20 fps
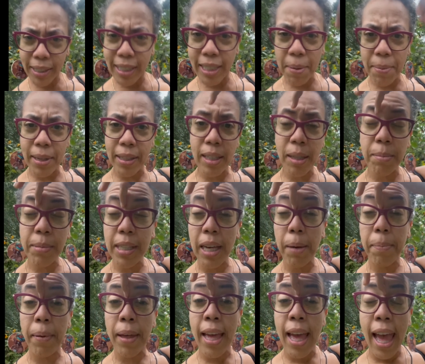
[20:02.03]
give me a thumbs
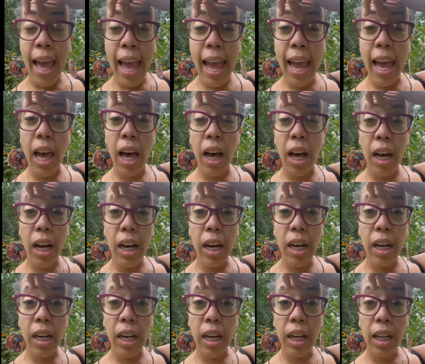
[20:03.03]
up and
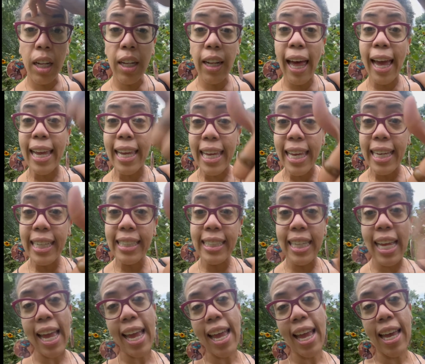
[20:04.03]
like it,
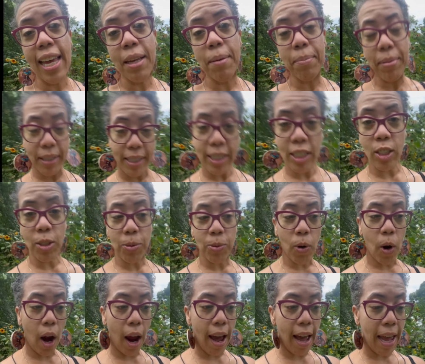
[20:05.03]
and please
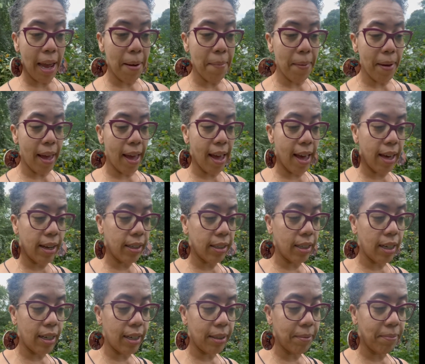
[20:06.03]
subscribe.
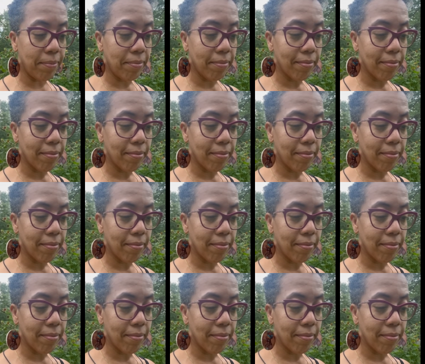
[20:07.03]
And